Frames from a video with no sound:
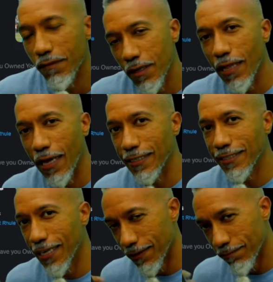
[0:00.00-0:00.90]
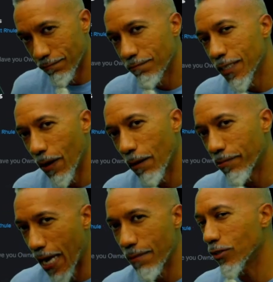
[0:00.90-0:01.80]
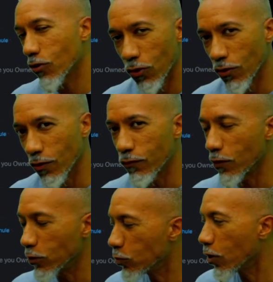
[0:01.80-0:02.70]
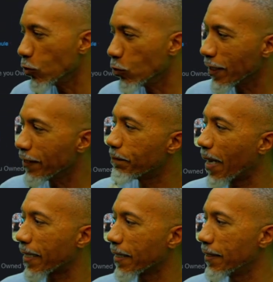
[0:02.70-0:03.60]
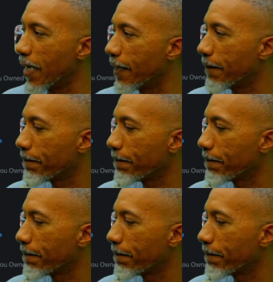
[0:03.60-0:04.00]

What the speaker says: Like I said, Hip Hop Gamer turned over a new leaf back in the day.